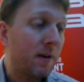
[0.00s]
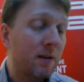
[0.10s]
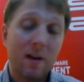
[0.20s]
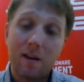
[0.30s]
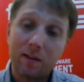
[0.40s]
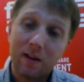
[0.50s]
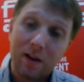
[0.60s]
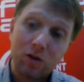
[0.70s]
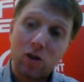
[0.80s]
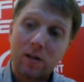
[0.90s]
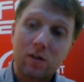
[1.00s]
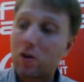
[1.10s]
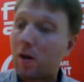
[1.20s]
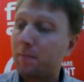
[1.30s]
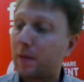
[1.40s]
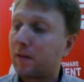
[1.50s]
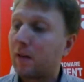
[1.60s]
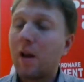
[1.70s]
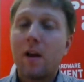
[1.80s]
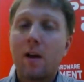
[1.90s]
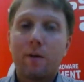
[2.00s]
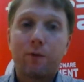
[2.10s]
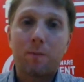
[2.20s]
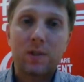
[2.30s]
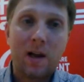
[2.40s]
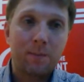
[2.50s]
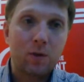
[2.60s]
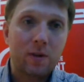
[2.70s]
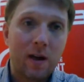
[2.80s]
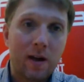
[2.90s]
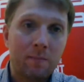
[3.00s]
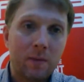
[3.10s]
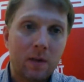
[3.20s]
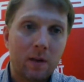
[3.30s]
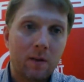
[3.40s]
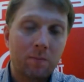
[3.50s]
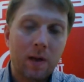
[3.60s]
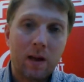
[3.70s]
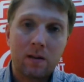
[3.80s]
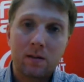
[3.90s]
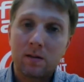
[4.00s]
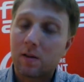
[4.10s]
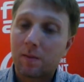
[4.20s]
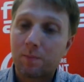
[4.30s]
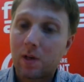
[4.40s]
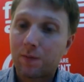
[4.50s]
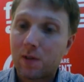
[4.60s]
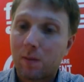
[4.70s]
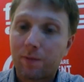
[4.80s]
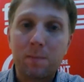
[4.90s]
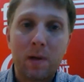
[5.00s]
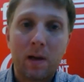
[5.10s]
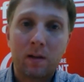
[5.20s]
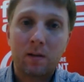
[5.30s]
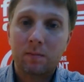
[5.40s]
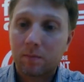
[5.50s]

And I think I just jump in from time to time and give some feedback.